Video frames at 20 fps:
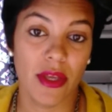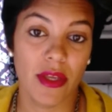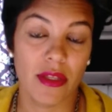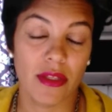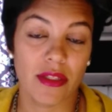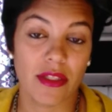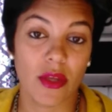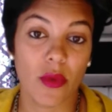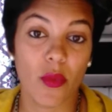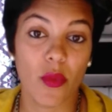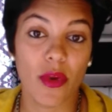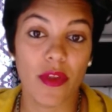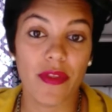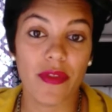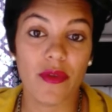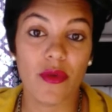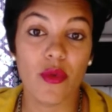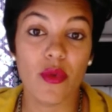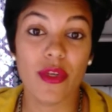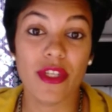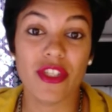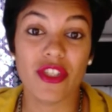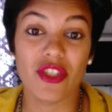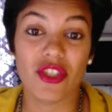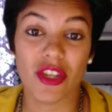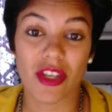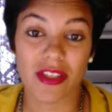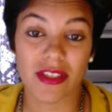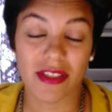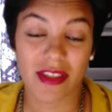someone who is
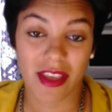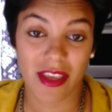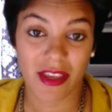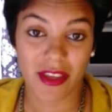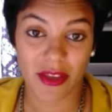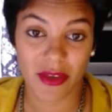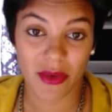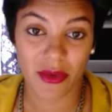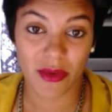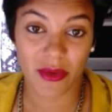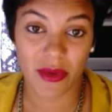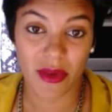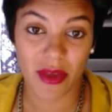just like you.